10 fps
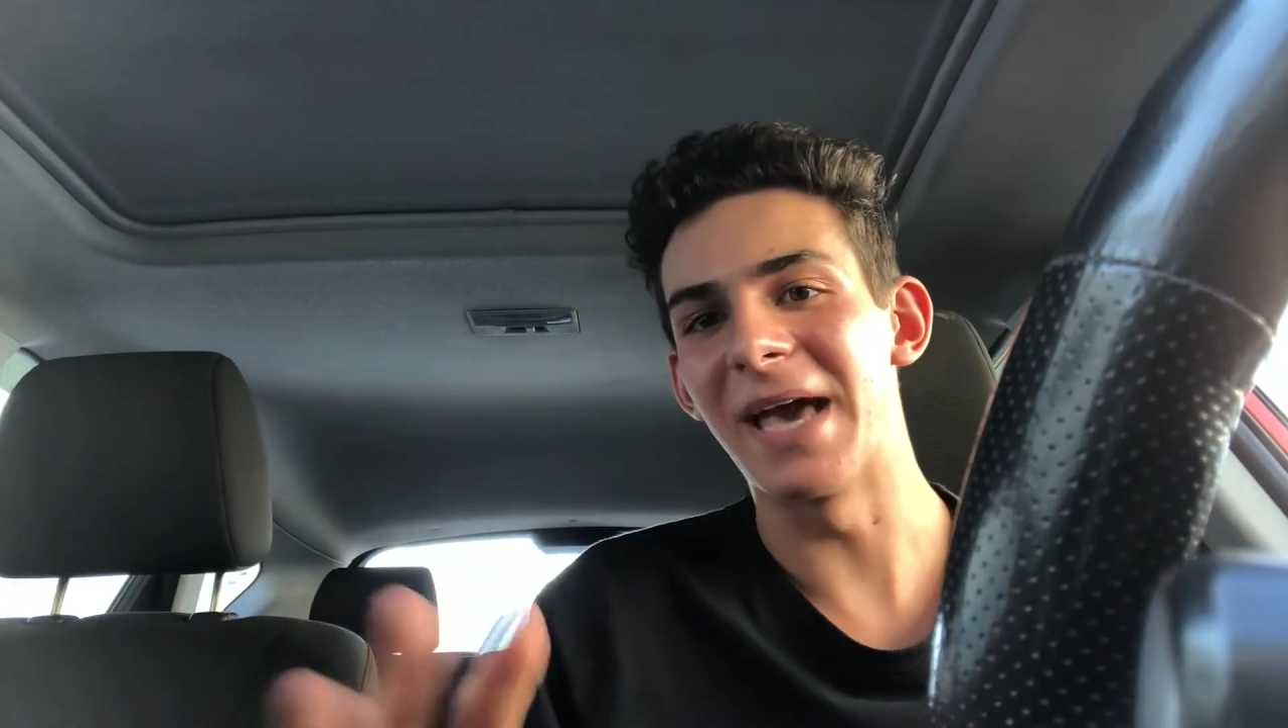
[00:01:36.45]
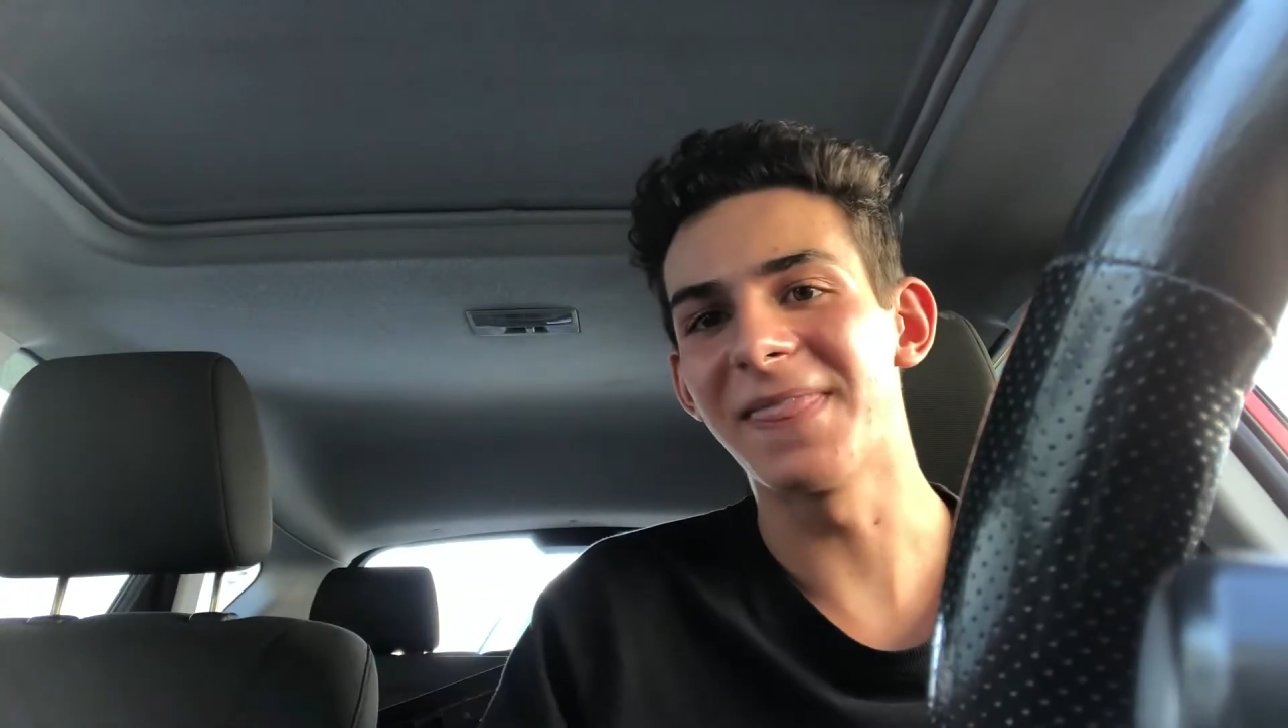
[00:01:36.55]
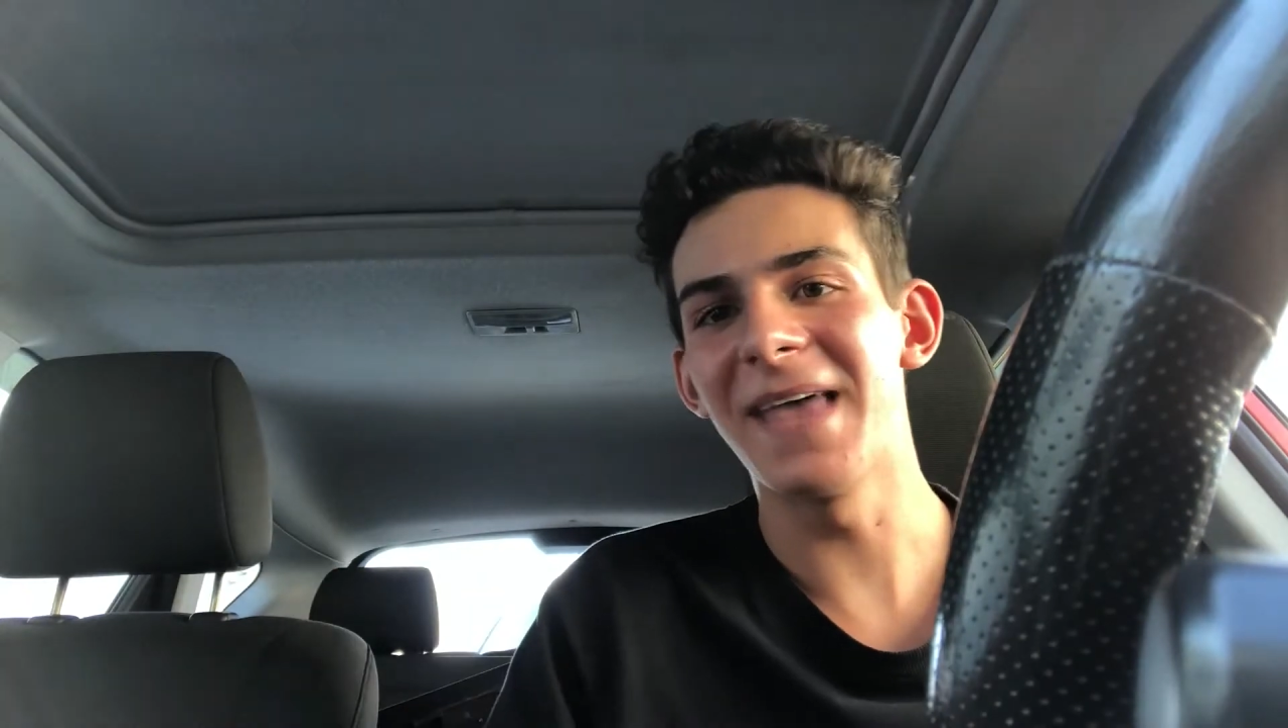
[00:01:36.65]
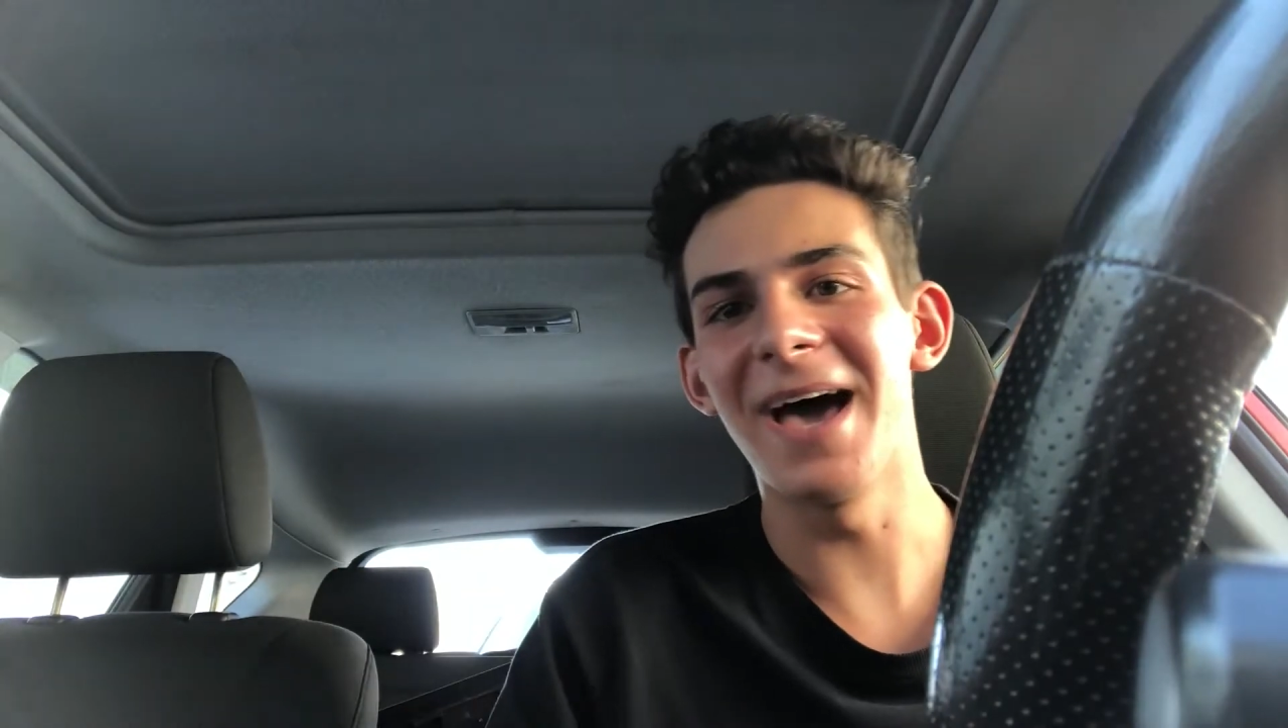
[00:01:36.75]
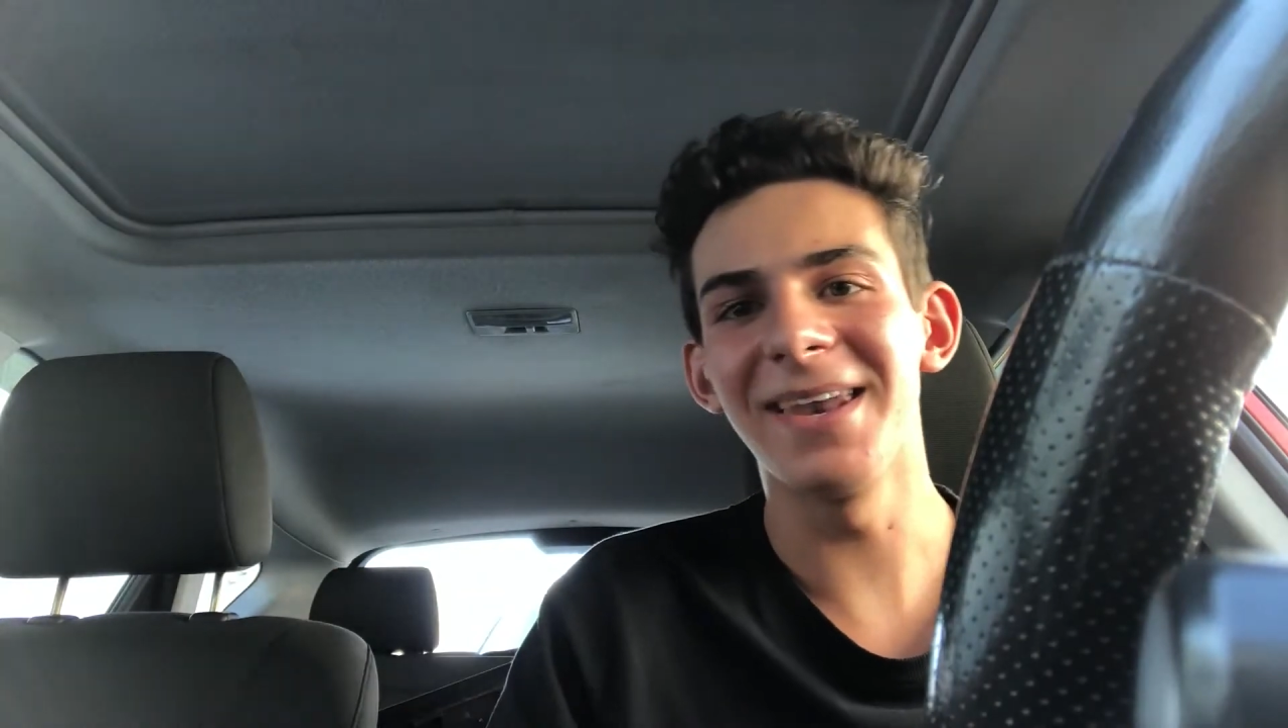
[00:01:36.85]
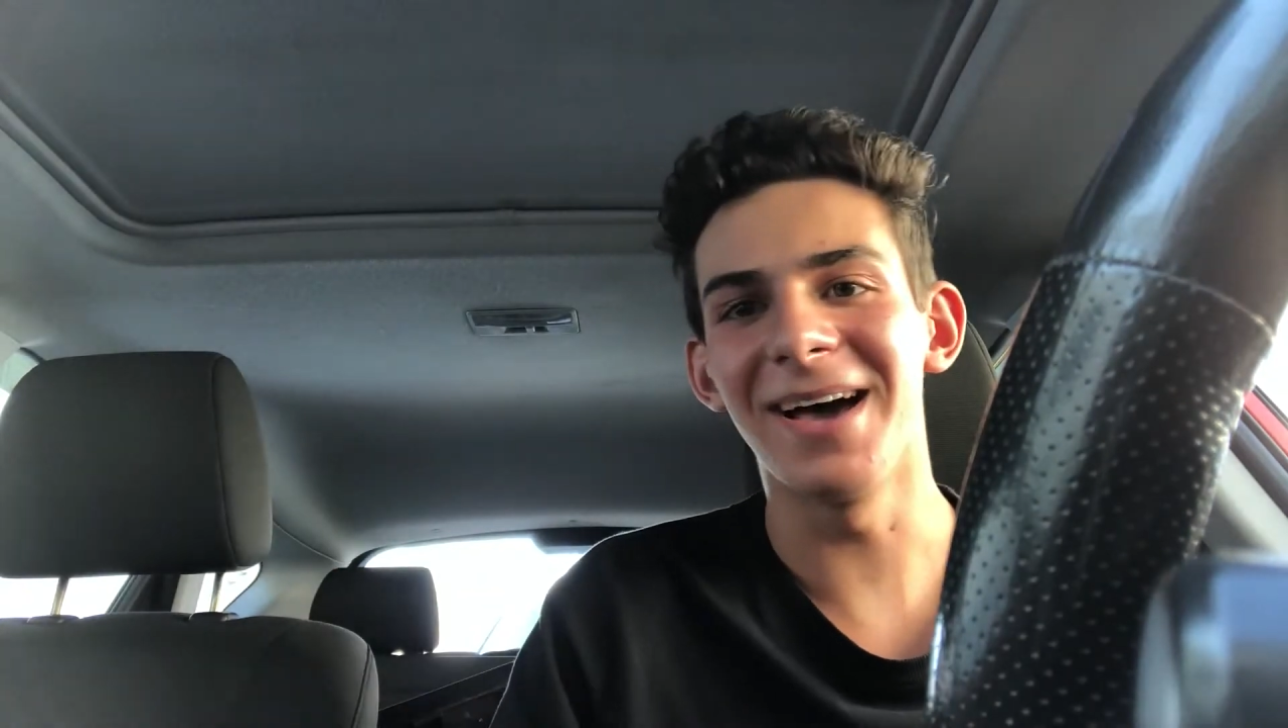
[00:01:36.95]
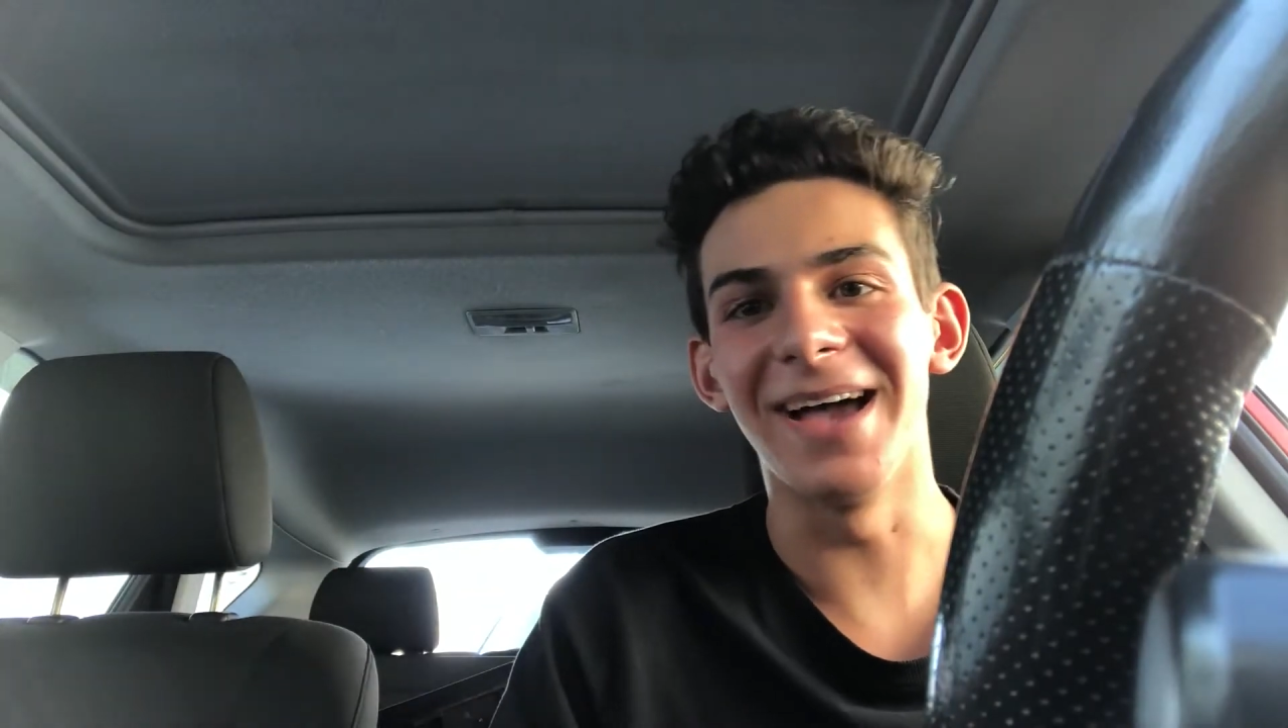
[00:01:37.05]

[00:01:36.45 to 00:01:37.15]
get that,